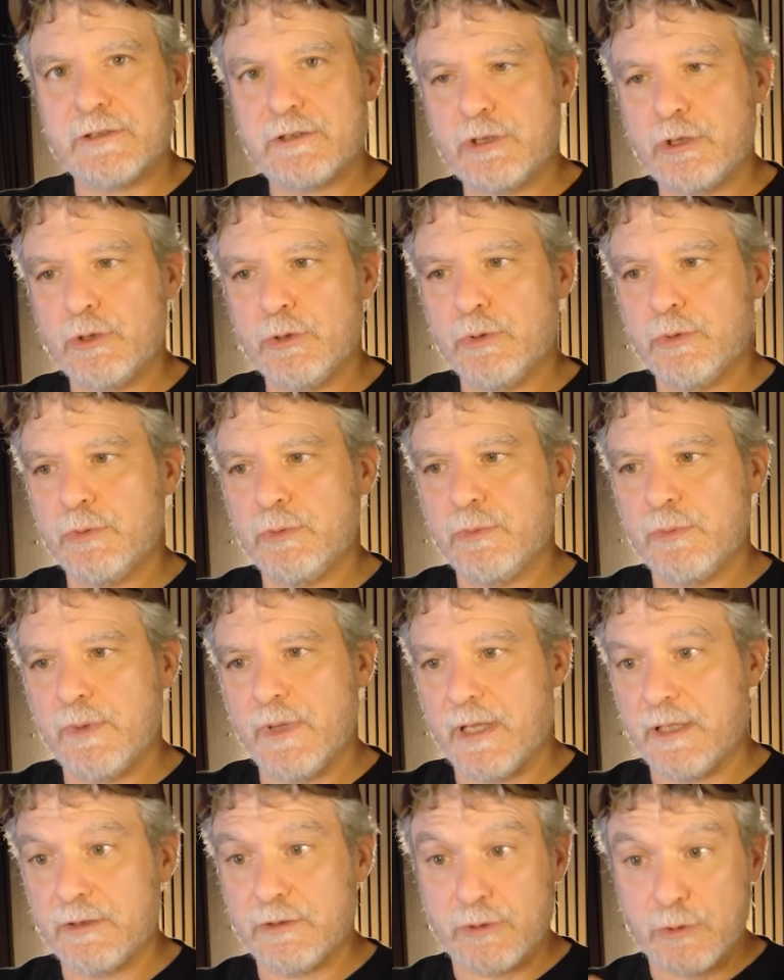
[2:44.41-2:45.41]
to
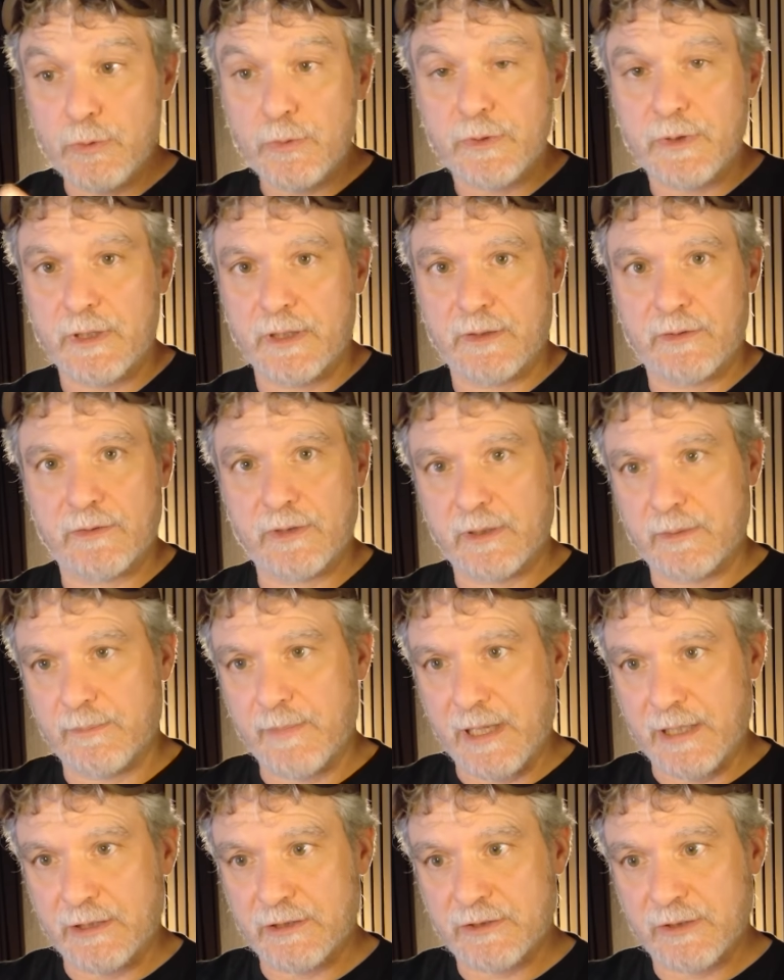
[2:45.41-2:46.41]
then do things like
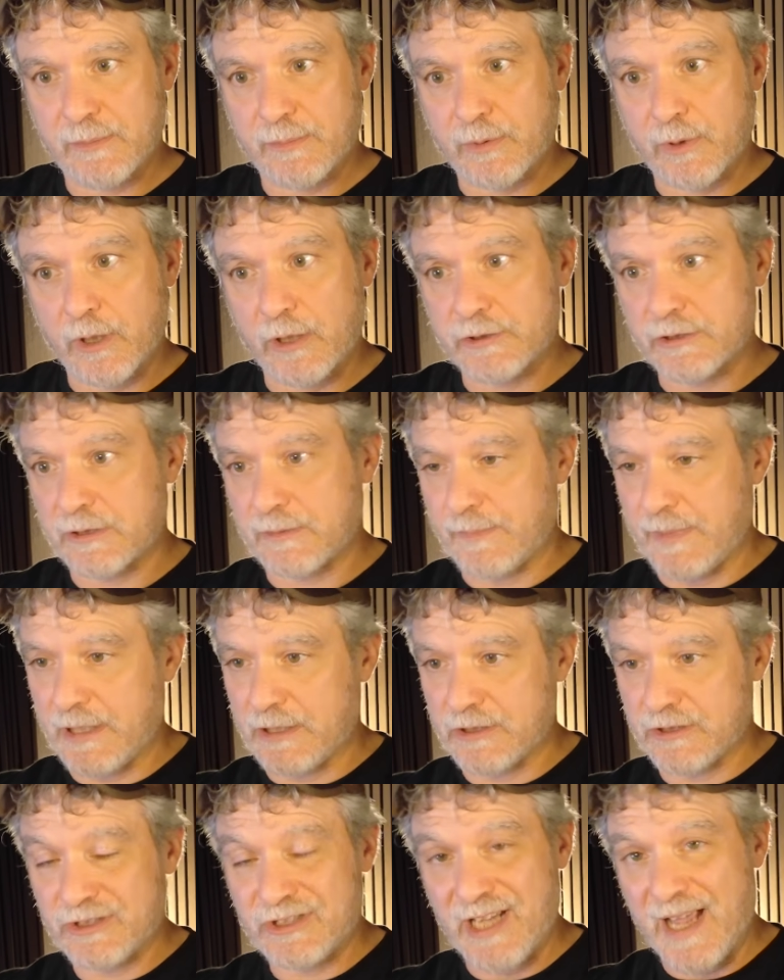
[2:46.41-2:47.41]
manage the project,
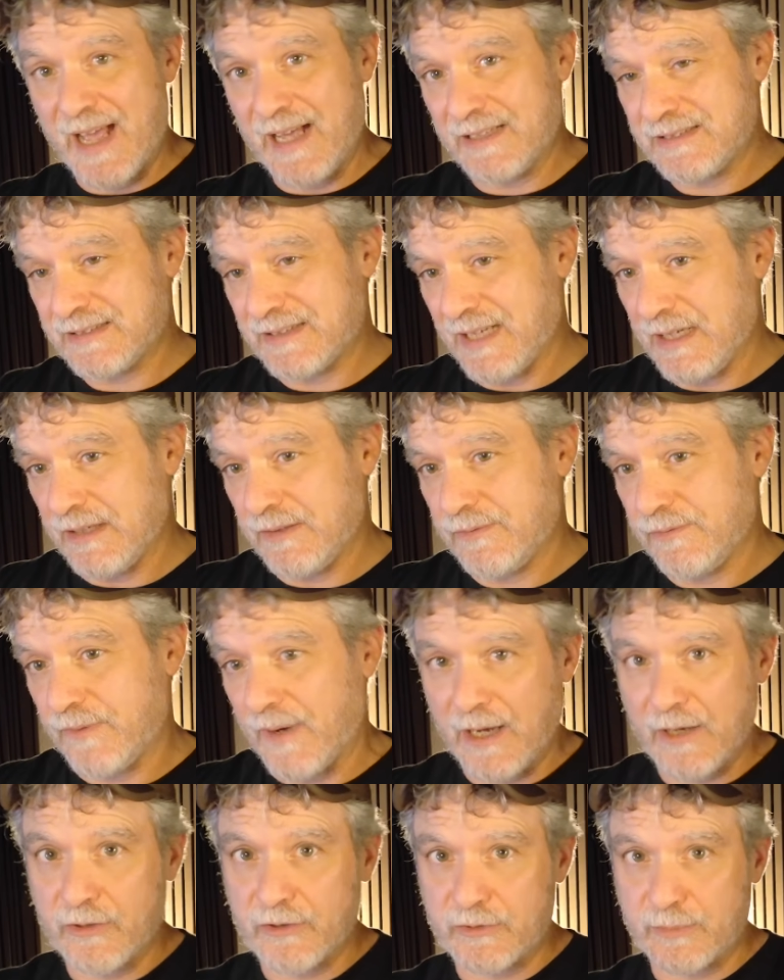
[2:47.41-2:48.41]
manage tasks, take
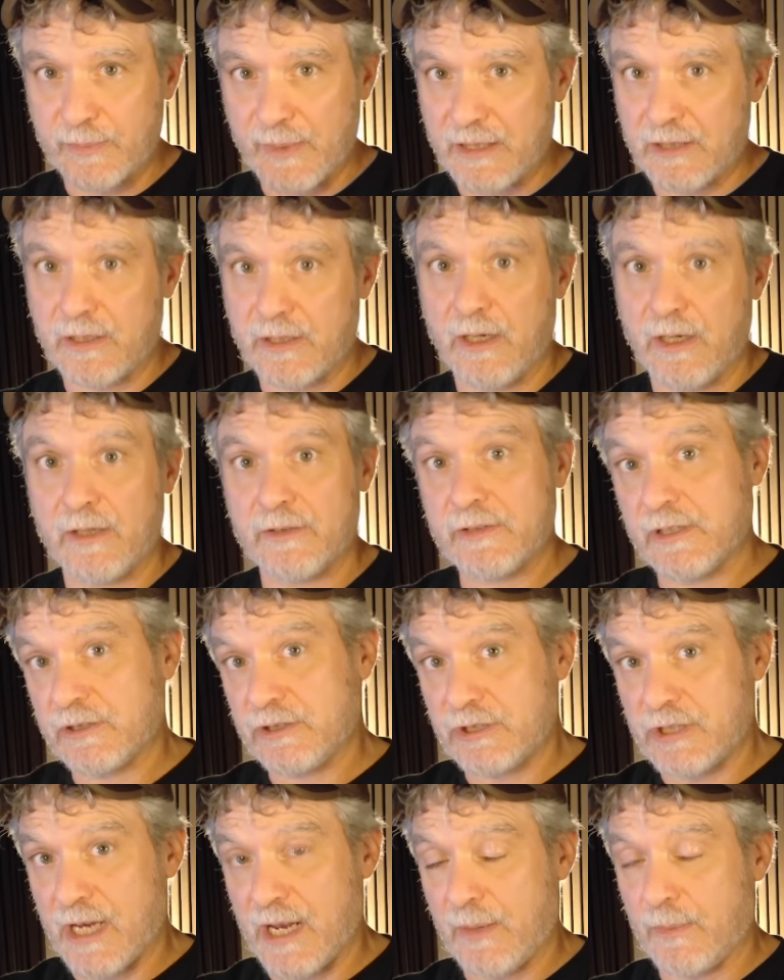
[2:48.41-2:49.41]
files, make
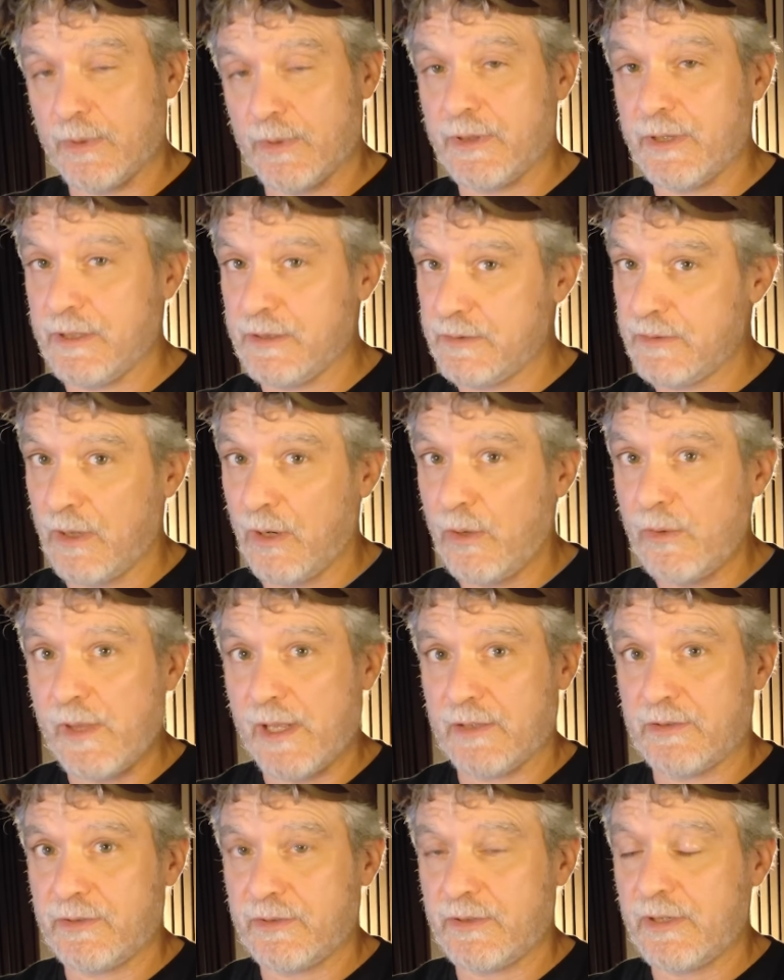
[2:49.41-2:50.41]
context, chat with it, all
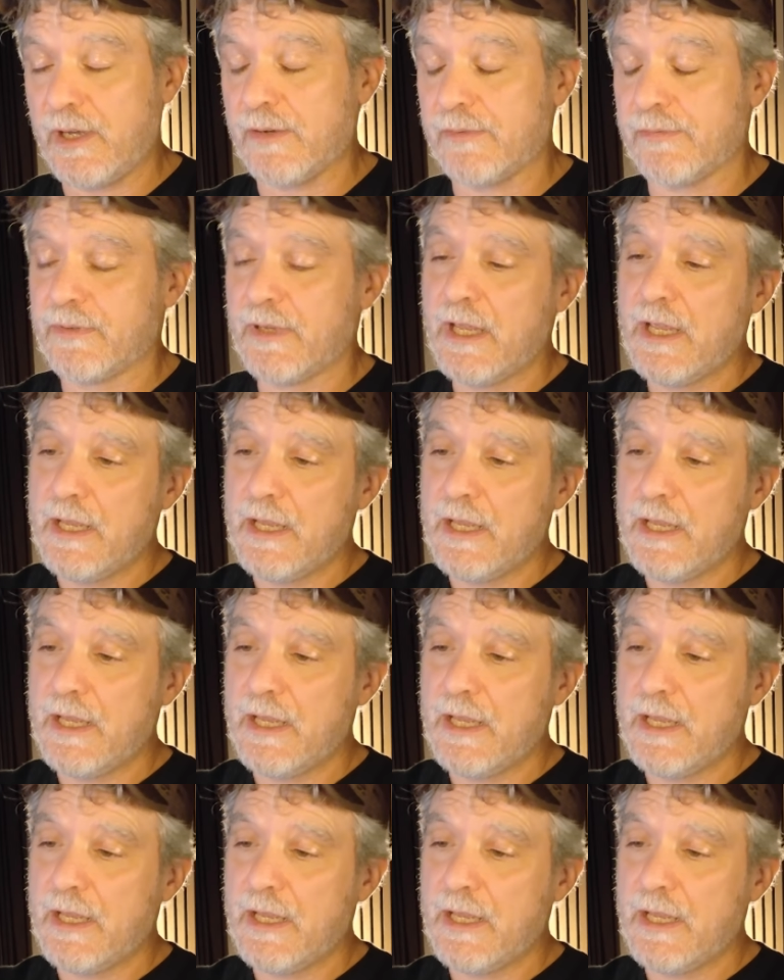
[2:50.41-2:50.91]
that stuff.